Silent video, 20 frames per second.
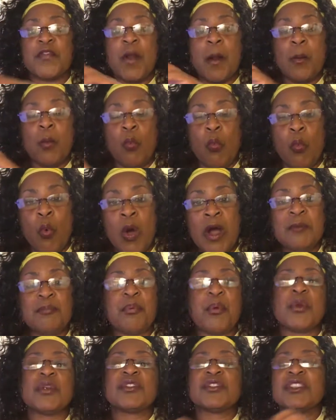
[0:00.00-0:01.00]
from one
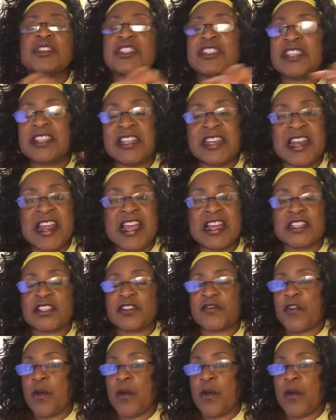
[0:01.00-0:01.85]
person to the next,